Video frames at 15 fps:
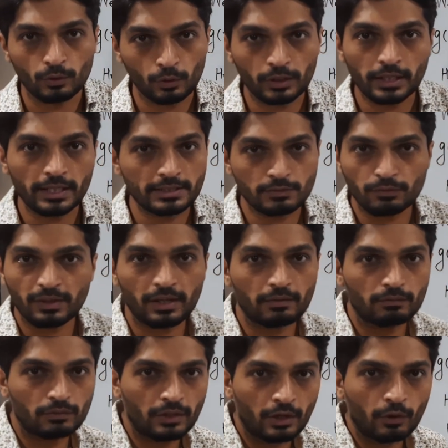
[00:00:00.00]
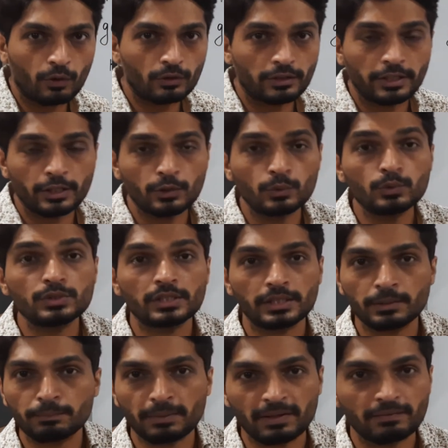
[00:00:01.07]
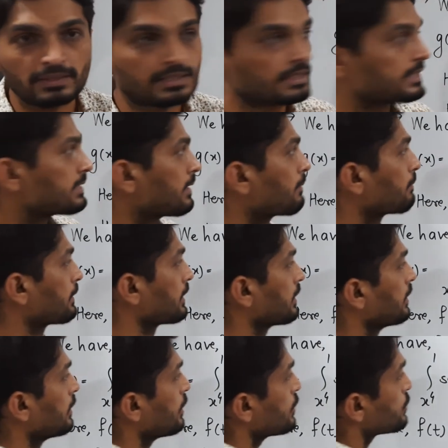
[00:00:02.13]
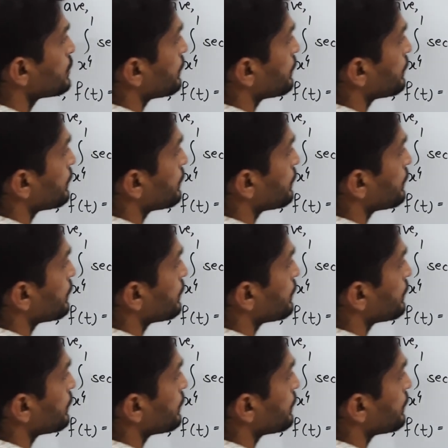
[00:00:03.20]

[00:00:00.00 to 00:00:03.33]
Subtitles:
Okay, as we have already used it in previous example. So